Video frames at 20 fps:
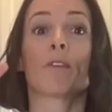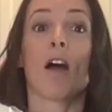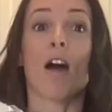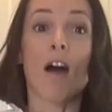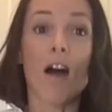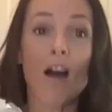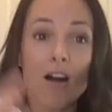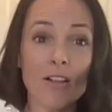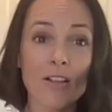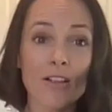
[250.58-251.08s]

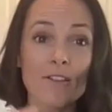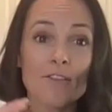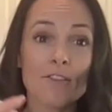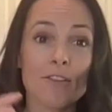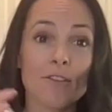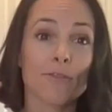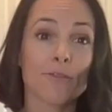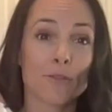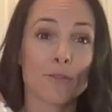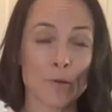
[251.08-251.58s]
all of
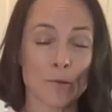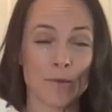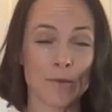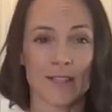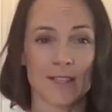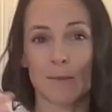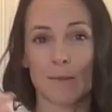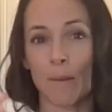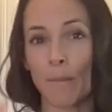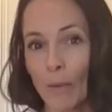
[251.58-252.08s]
the fruit
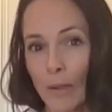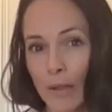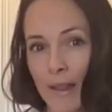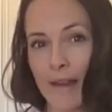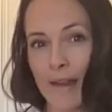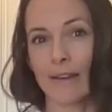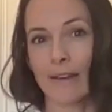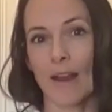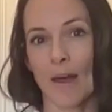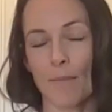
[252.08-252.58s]
that's been
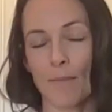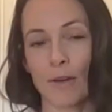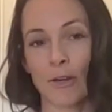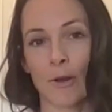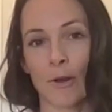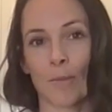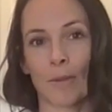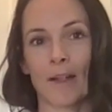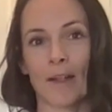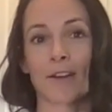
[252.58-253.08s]
blended up in
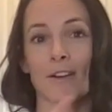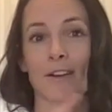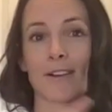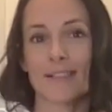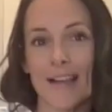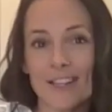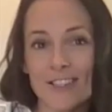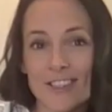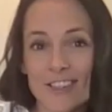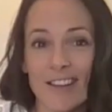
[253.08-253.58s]
your blender is
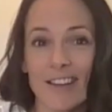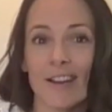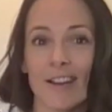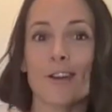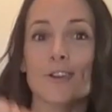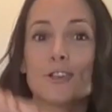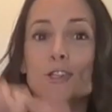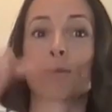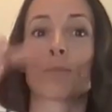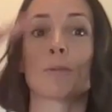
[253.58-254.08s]
actually going to
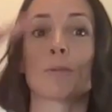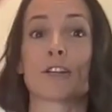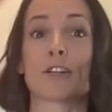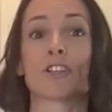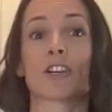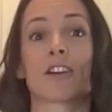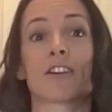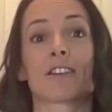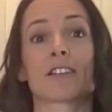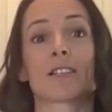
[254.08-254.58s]
cause your blood
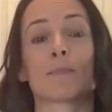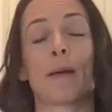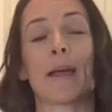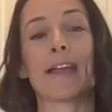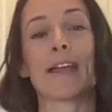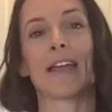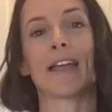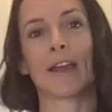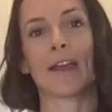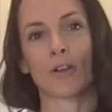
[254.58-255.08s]
sugar to
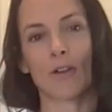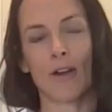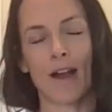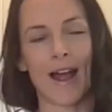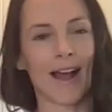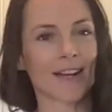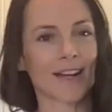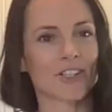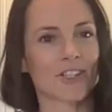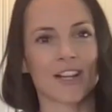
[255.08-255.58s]
spike and
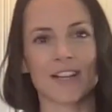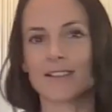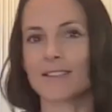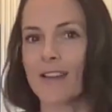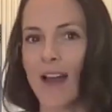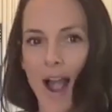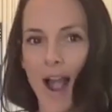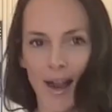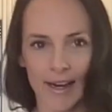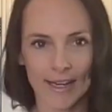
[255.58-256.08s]
crash. It's
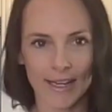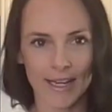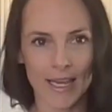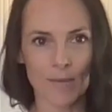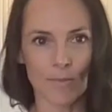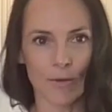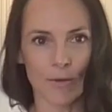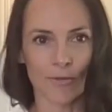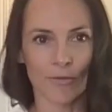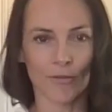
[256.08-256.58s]
not going to
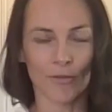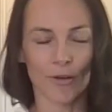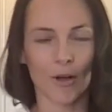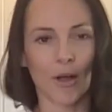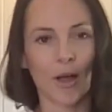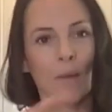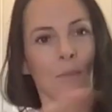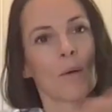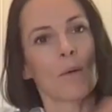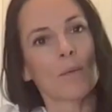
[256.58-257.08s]
keep you full.
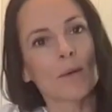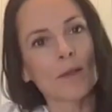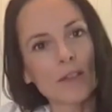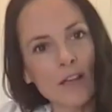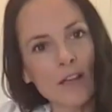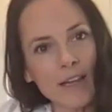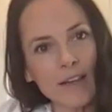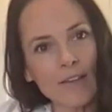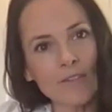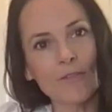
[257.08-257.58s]
And what we're
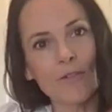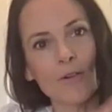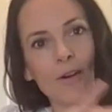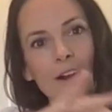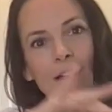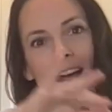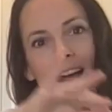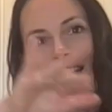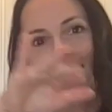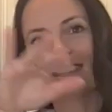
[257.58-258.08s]
looking
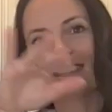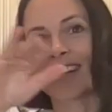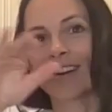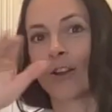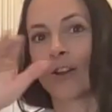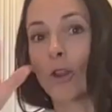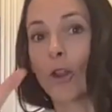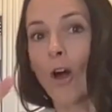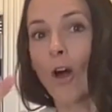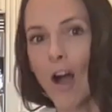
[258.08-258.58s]
for is an
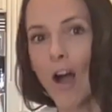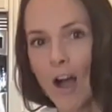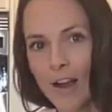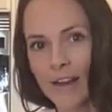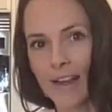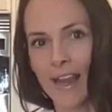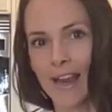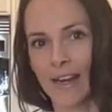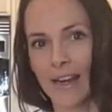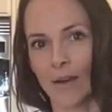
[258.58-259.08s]

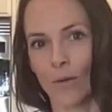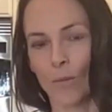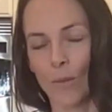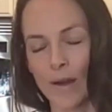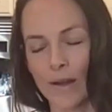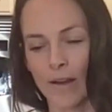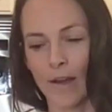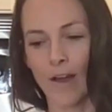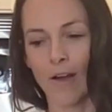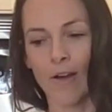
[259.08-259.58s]
elongated
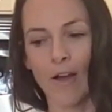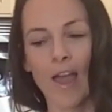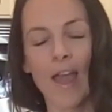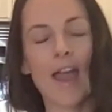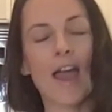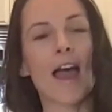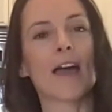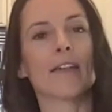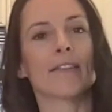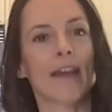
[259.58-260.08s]
window.
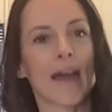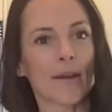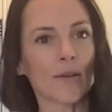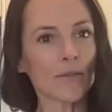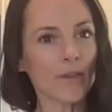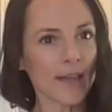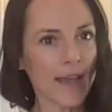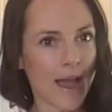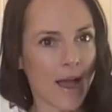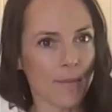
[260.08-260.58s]
And that
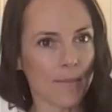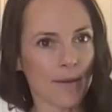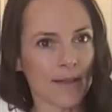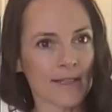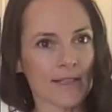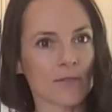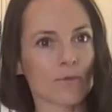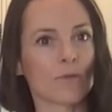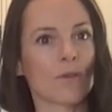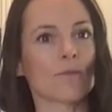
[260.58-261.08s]
only
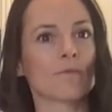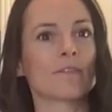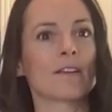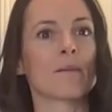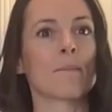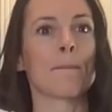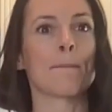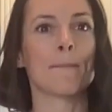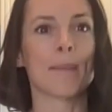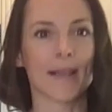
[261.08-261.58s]
happens when we
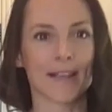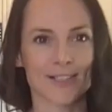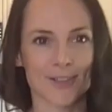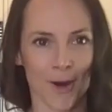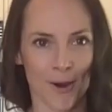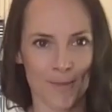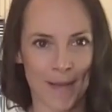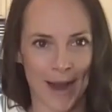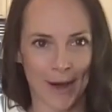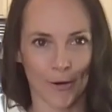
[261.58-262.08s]
mix
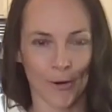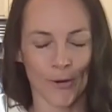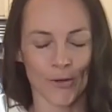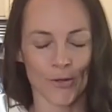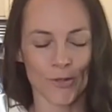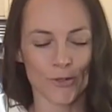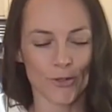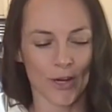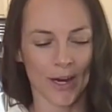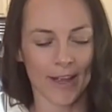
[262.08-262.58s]
our
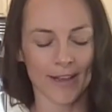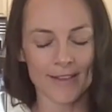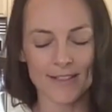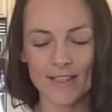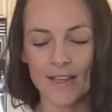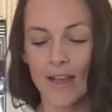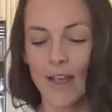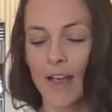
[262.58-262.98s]
macronutrients.